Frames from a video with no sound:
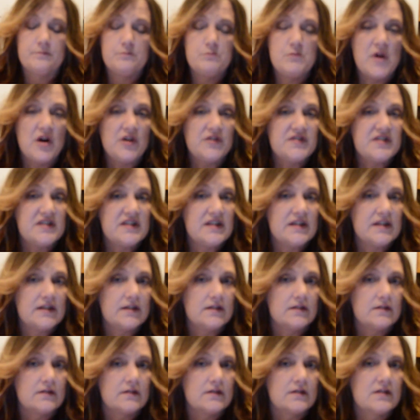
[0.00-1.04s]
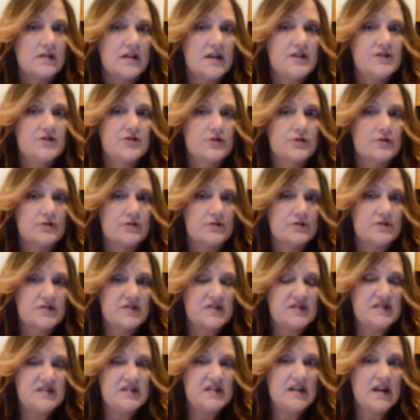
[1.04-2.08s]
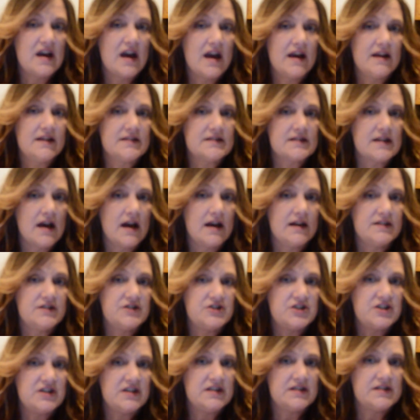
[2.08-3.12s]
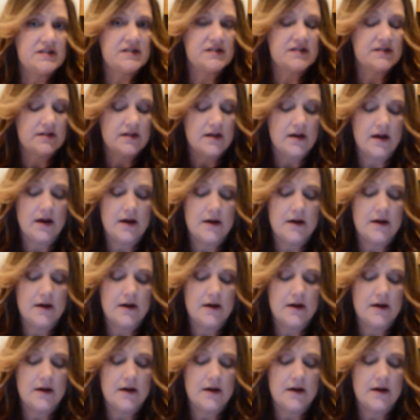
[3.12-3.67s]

melting glaciers, sea ice, ice sheets